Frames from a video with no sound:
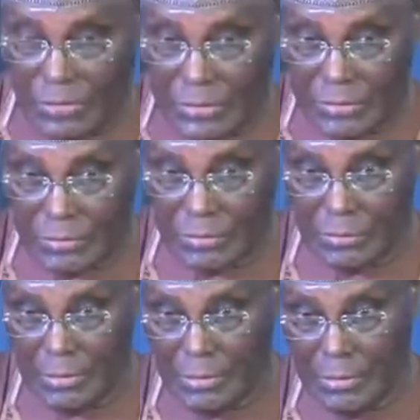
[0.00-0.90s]
it.
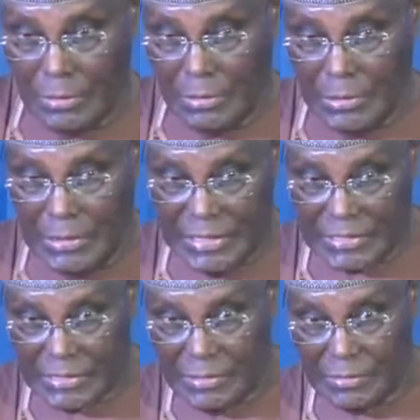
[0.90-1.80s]
The
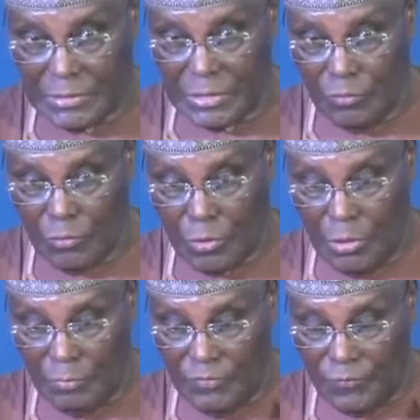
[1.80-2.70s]
next thing, Shehu
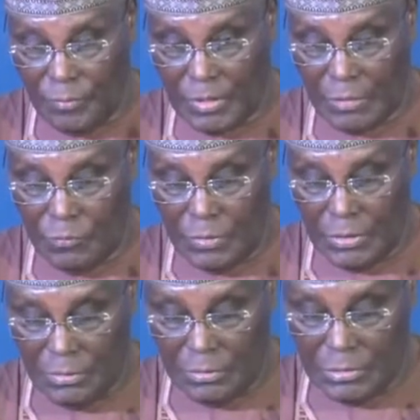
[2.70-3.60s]
called me from
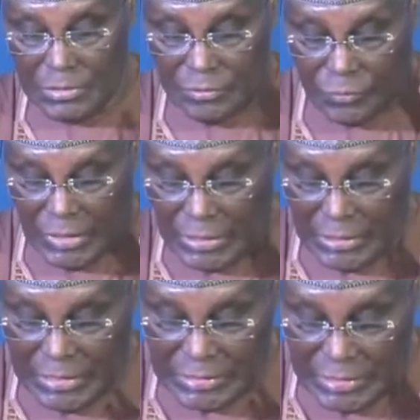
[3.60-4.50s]
Kaduna. He said, "Turaki,"
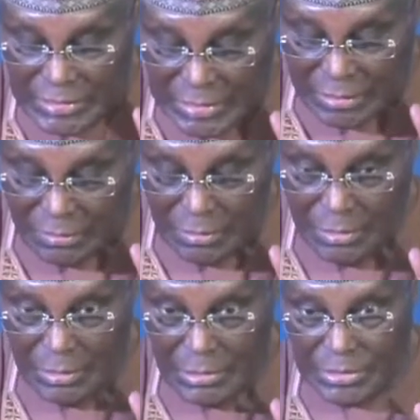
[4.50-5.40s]
I said, "Yes, sir."
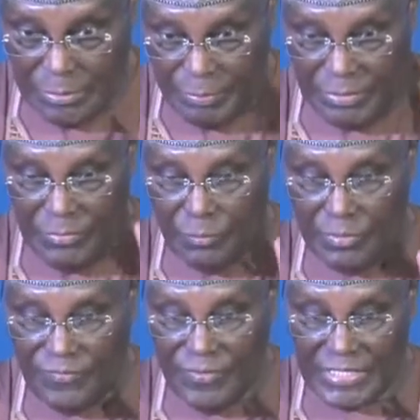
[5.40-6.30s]
He said, "Pick me with
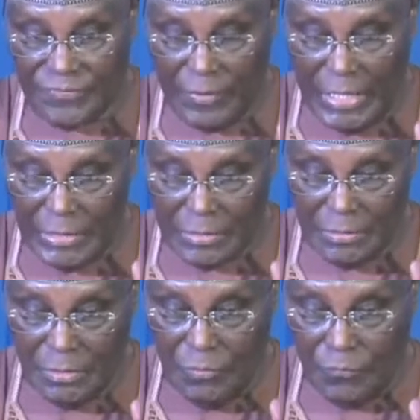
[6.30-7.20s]
the first flight
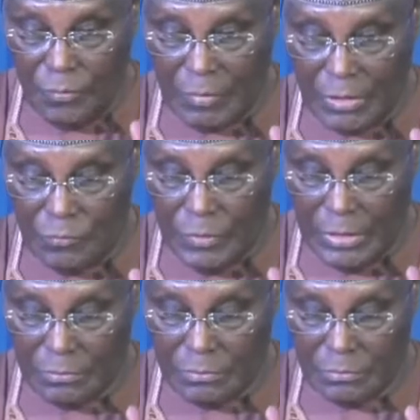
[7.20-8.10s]
from
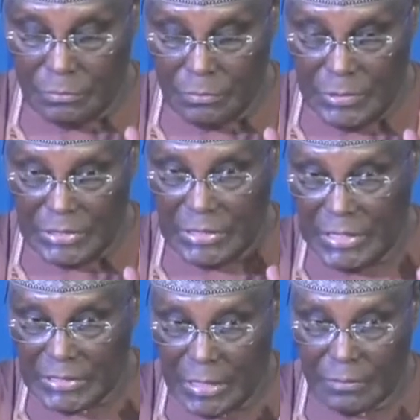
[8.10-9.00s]
Kaduna." I said,
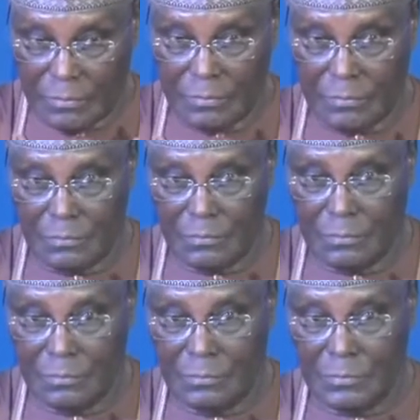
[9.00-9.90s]
"Yes, sir."
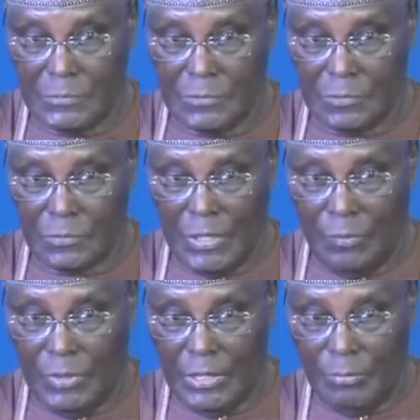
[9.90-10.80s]
So I
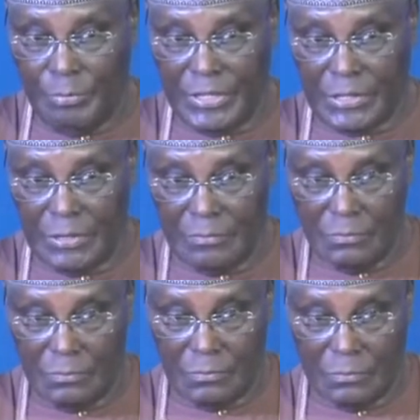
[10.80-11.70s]
went and picked him,
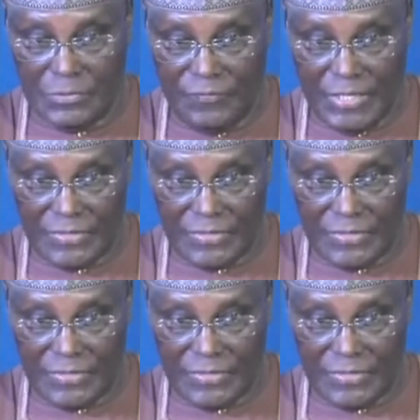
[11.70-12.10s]
first